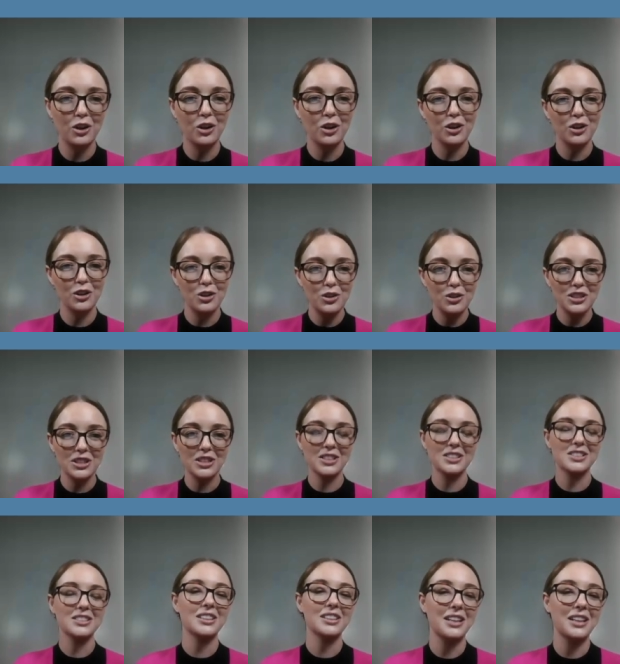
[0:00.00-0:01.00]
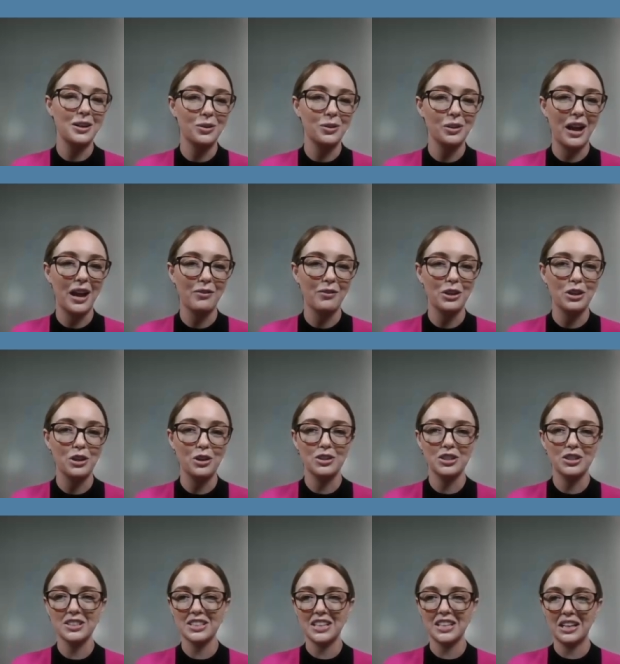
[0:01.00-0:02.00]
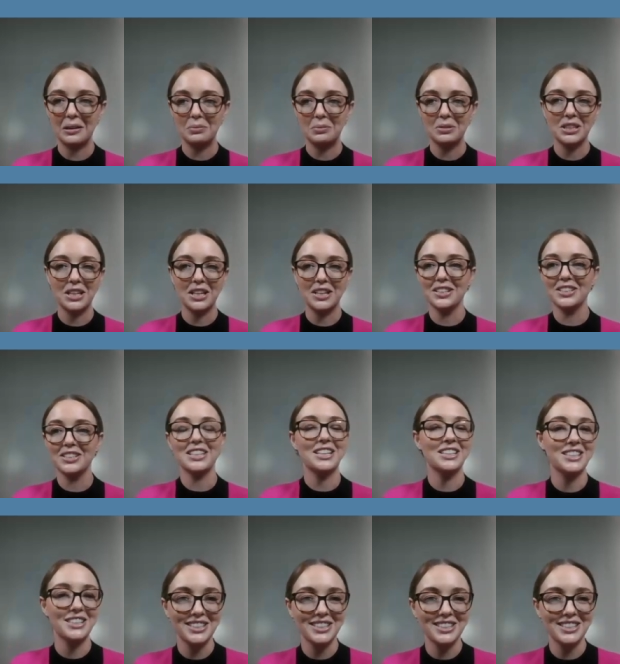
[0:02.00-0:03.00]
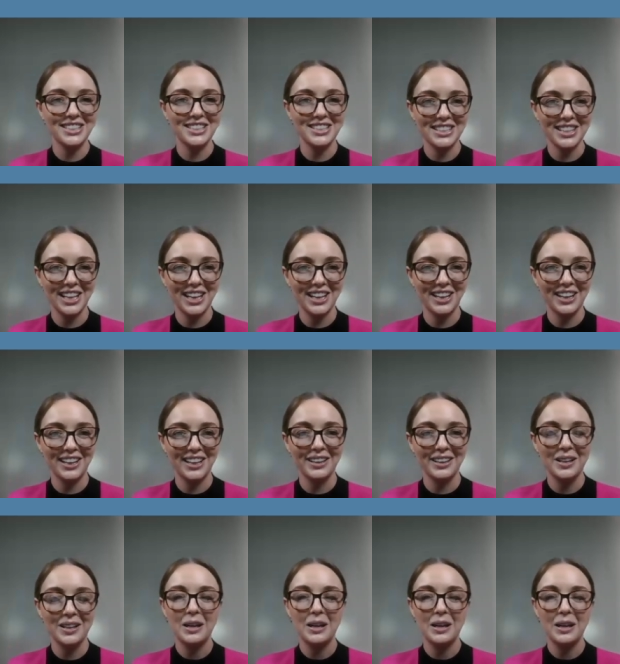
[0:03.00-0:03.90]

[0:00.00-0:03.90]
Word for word: you can use it as a legal avenue to say send a cease and mm-hmm. desist letter.